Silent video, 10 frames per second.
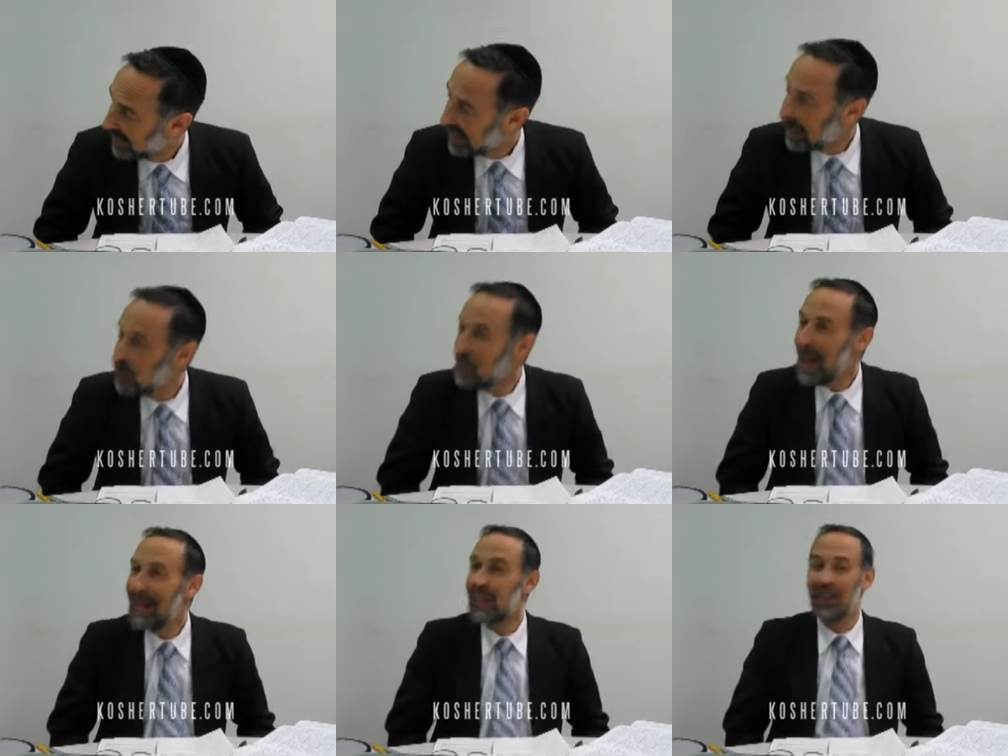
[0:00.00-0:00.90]
Now
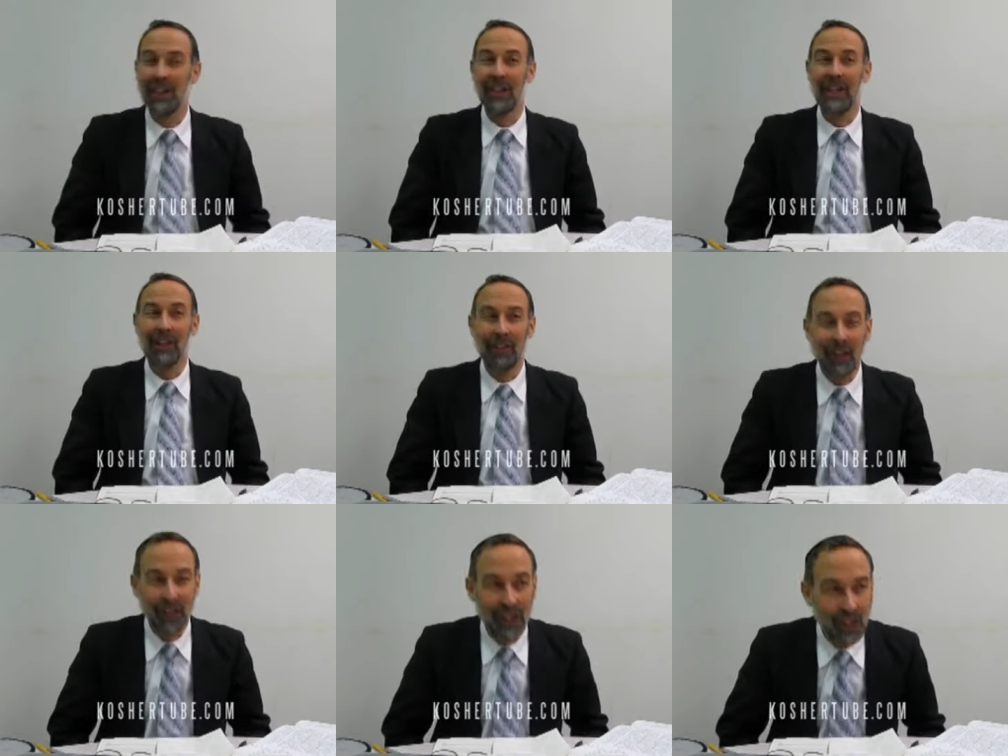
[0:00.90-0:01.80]
imagine if a
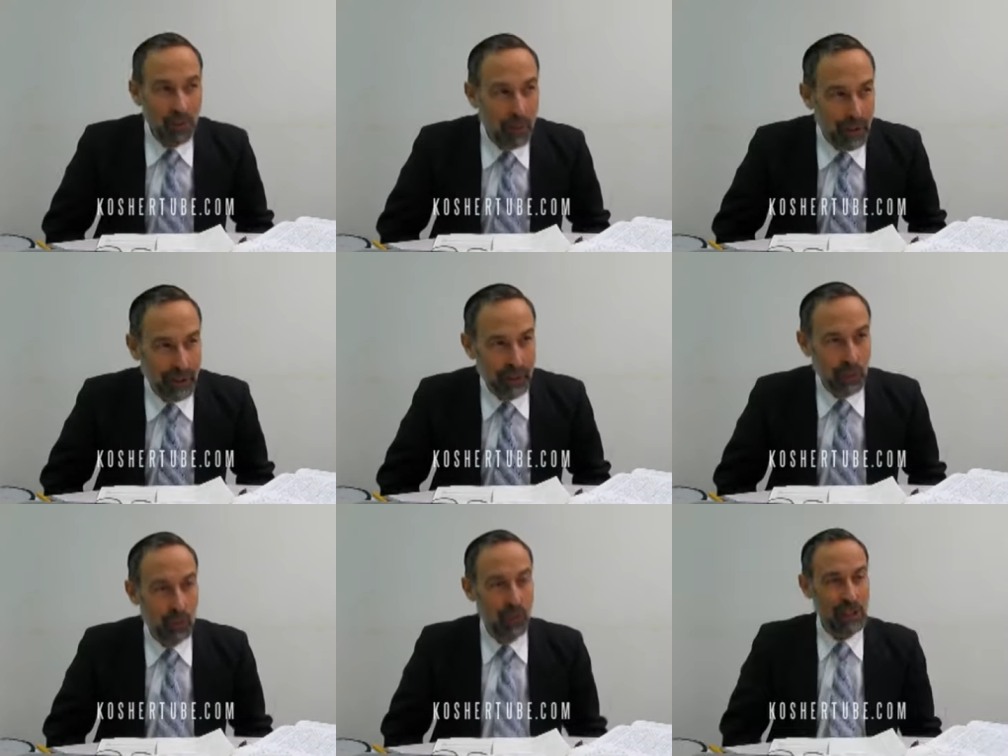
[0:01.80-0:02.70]
little birdie
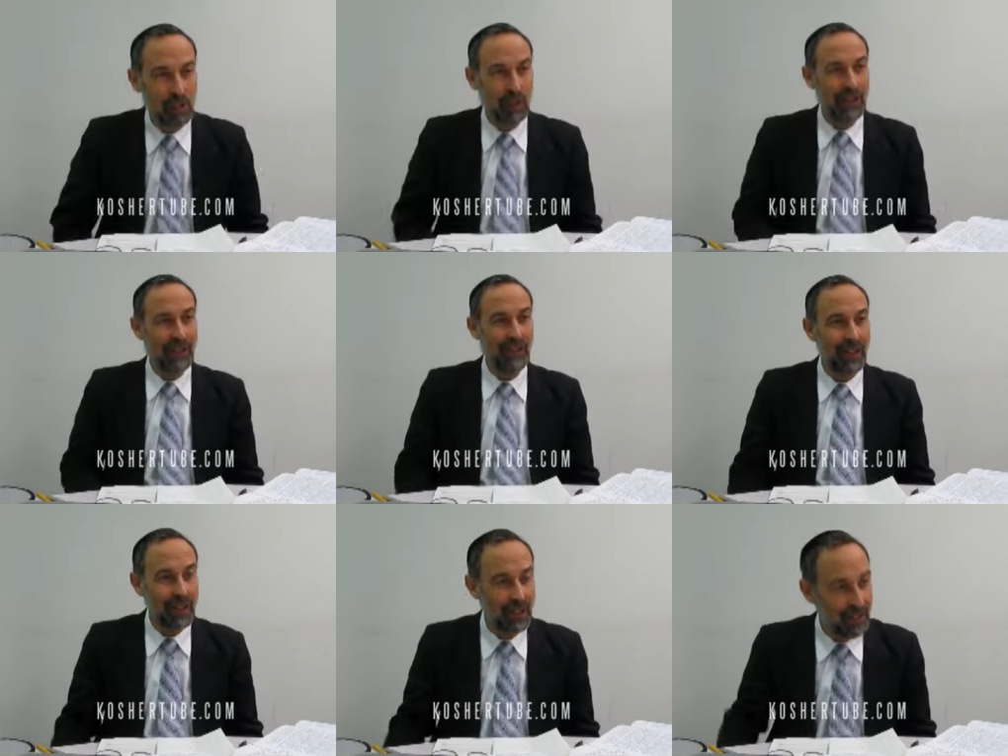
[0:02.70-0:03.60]
would whisper into,
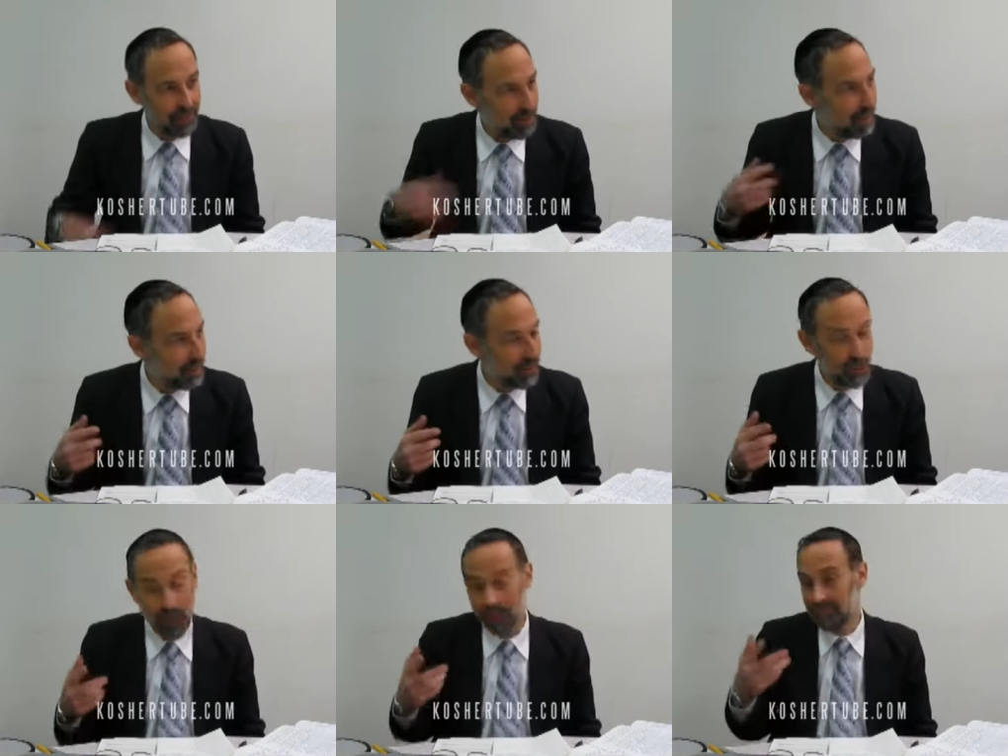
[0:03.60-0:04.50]

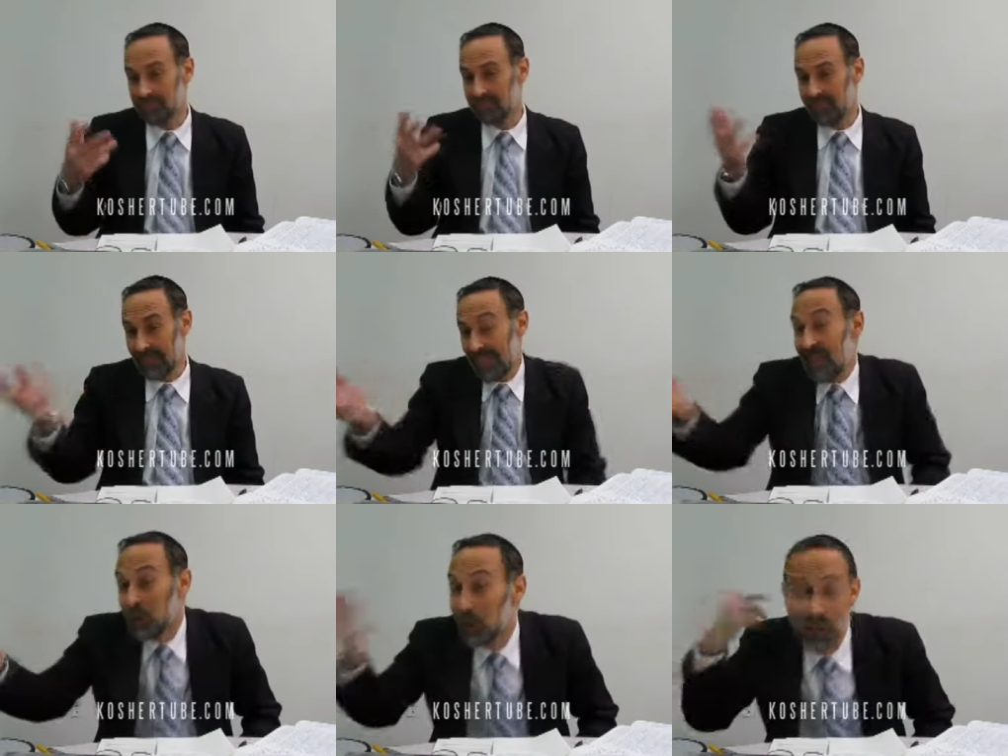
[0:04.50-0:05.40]
into let's say
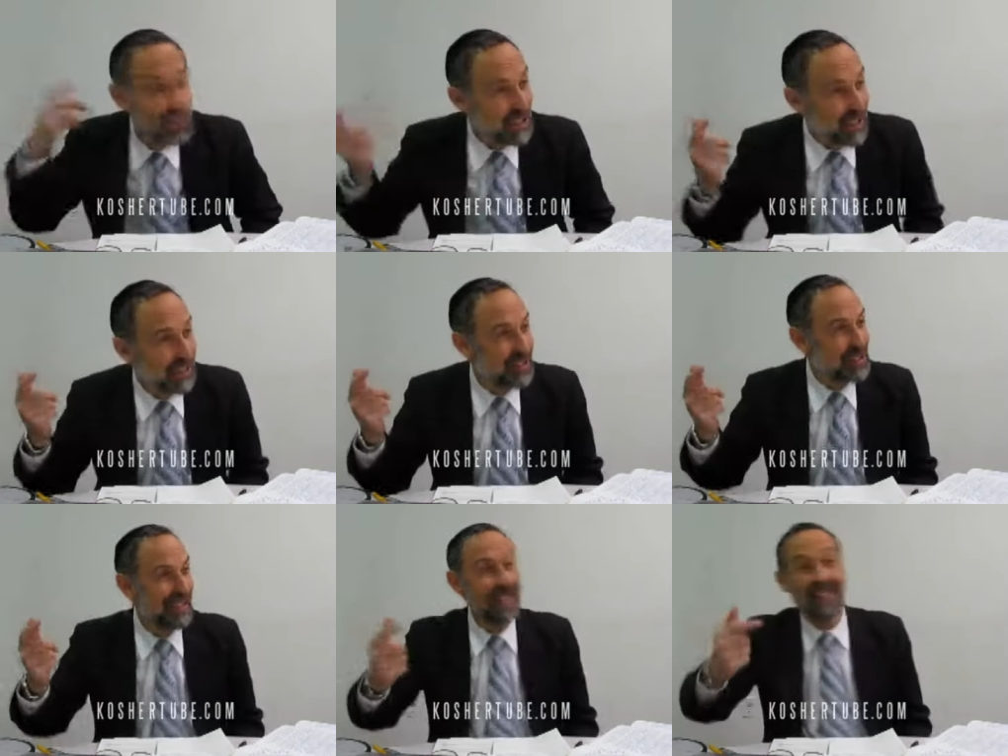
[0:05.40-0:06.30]
Yehuda's ears
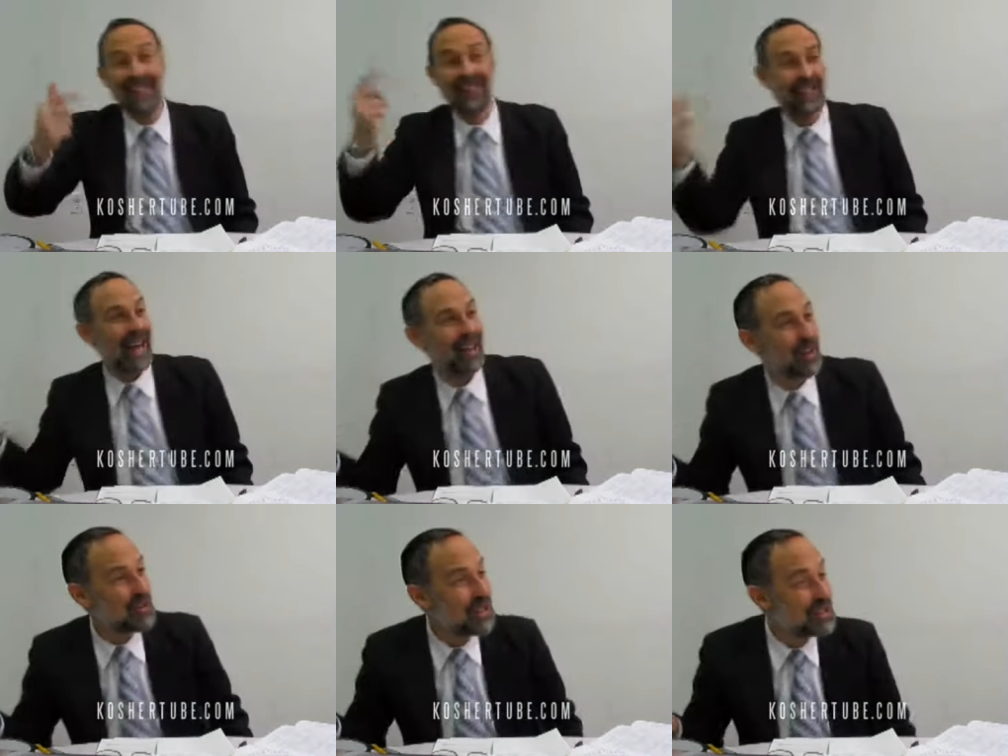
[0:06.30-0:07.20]
and then into
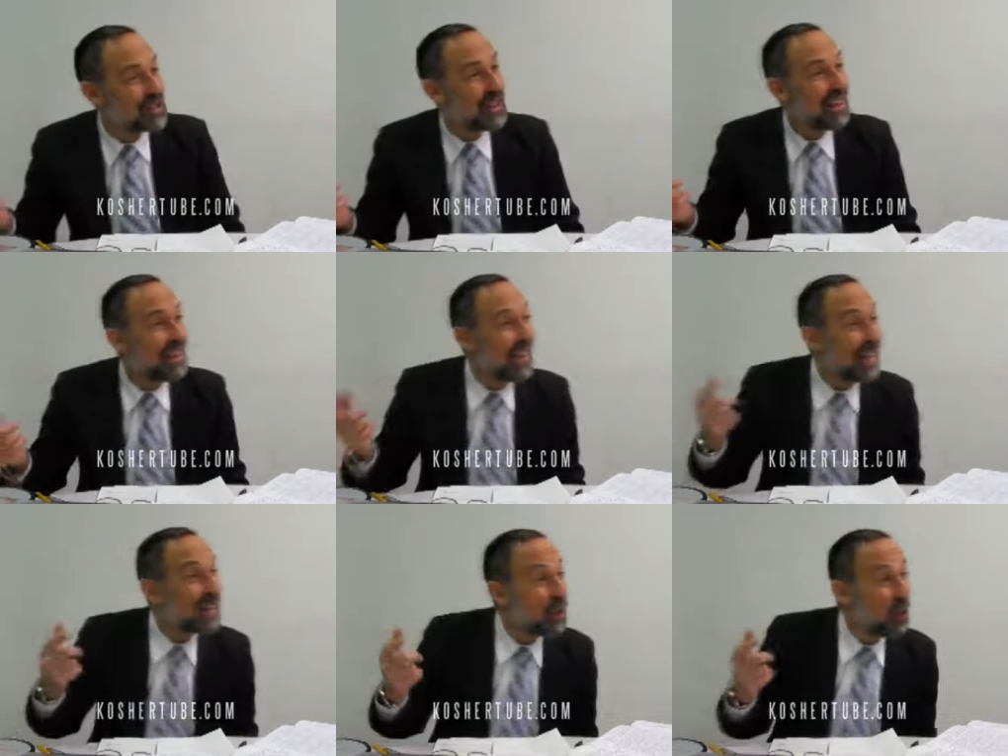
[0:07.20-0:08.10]
Yaakov's ears, hey,
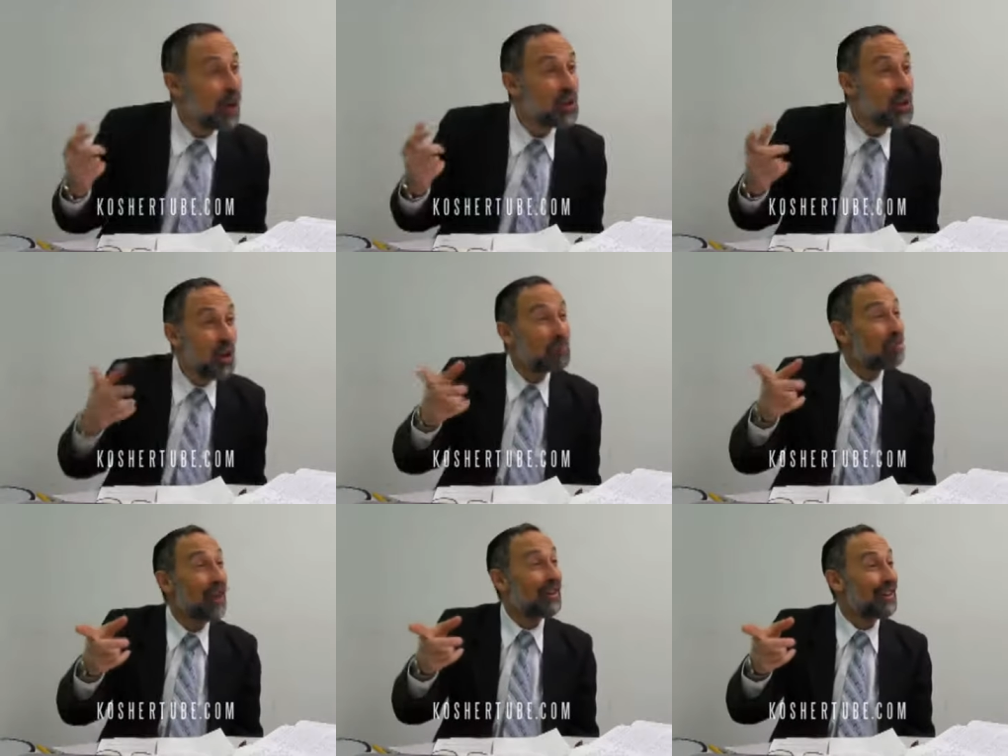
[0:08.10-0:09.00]
you know what? Your
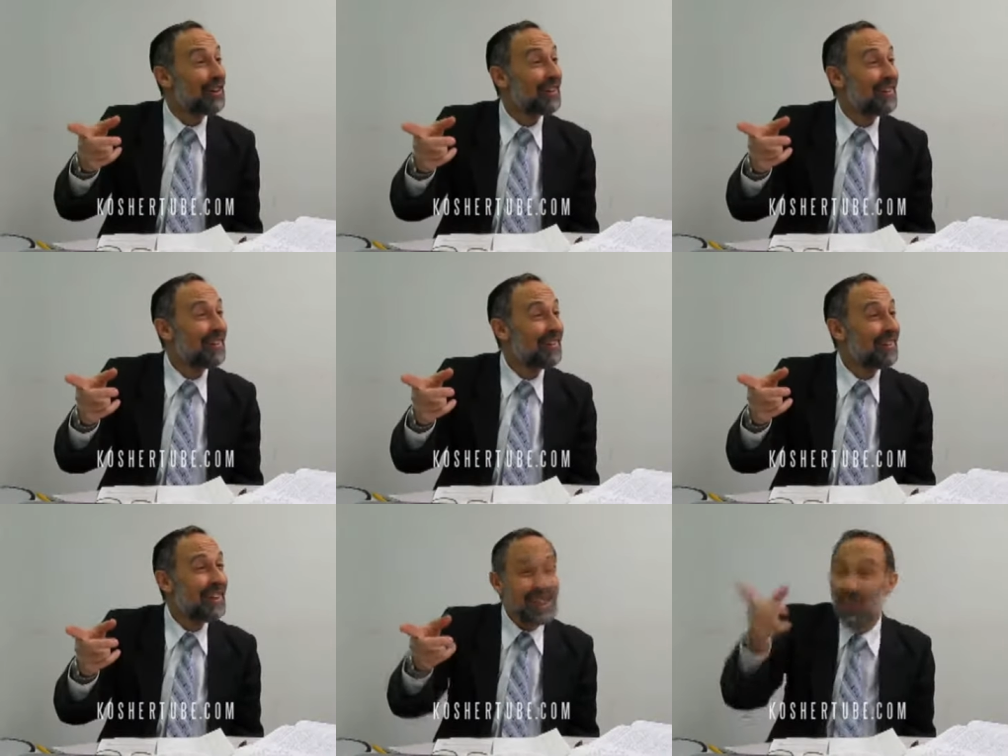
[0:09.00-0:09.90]
brother
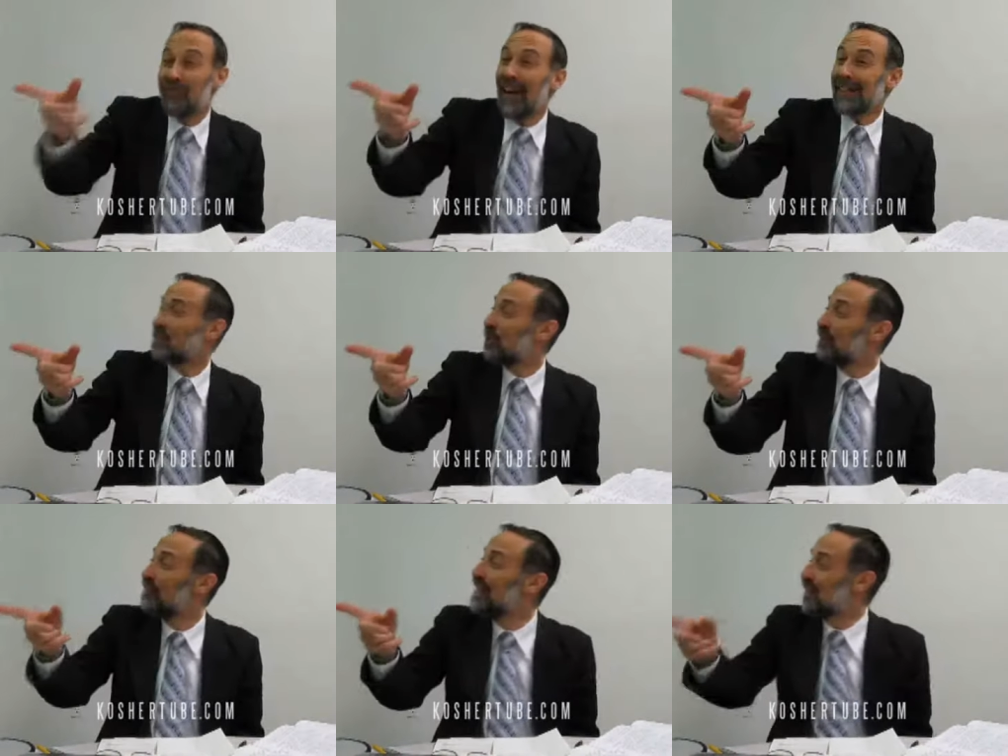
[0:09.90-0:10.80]
is the viceroy
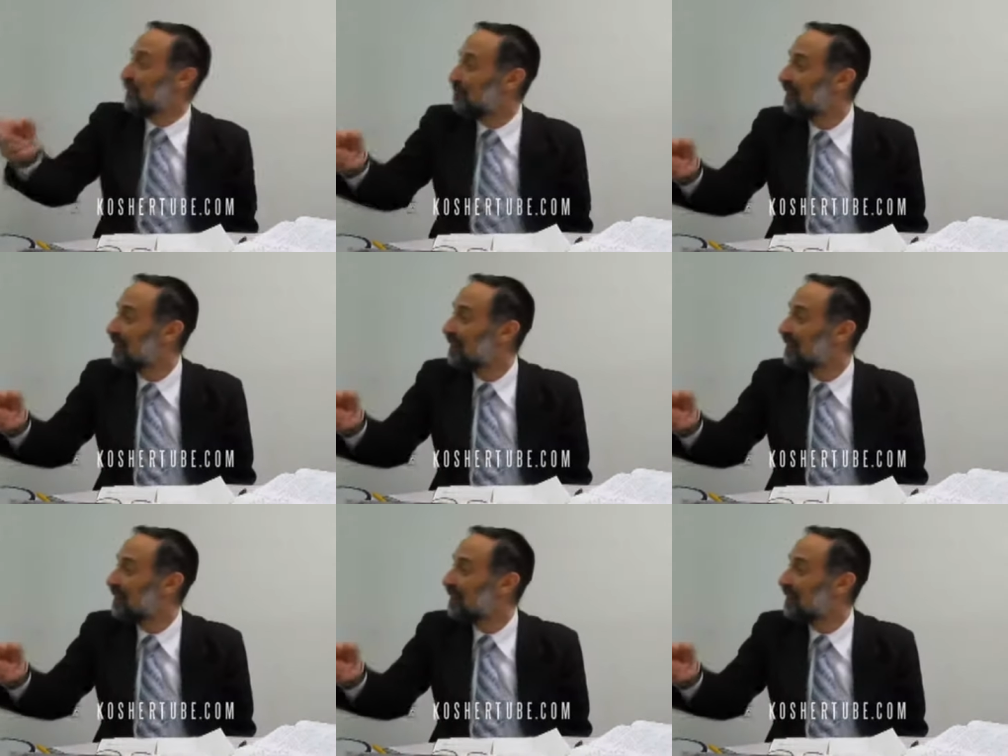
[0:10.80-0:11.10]
of Egypt.